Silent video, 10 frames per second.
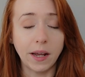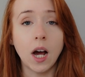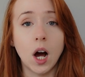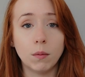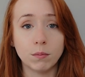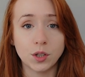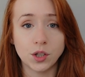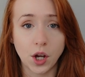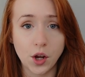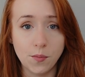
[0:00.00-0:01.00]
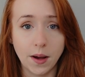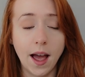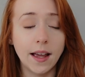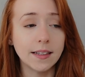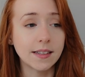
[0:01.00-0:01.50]
become
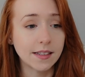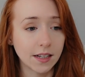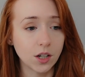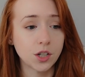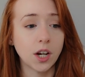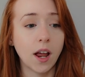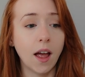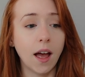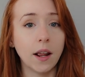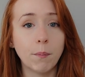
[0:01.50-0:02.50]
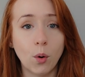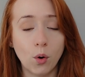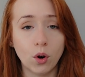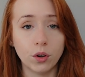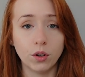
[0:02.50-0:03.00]
sober is such an
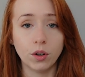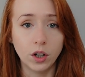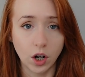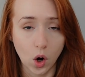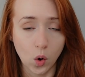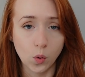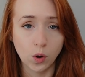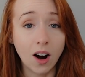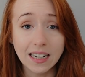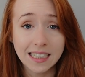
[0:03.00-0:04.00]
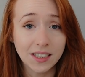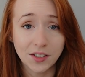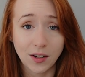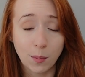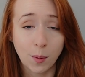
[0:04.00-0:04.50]
important goal. I didn't
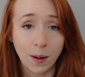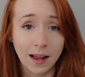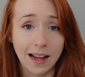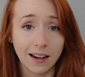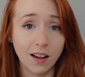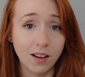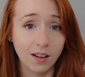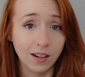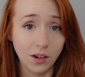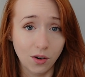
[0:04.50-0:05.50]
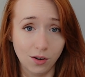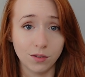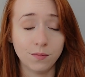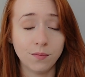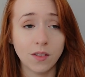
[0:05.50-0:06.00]
develop a plan early
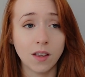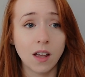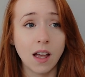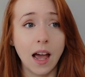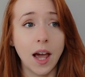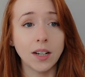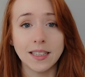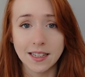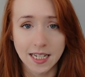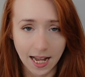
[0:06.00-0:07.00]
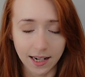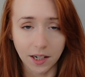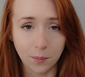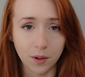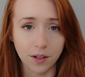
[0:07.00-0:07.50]
on, and I didn't tell
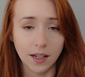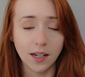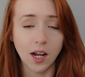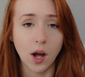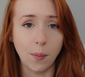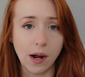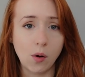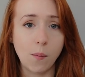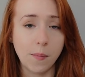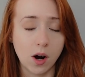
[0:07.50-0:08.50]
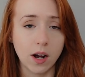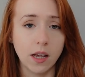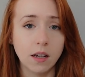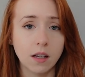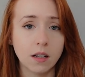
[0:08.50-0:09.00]
anybody about my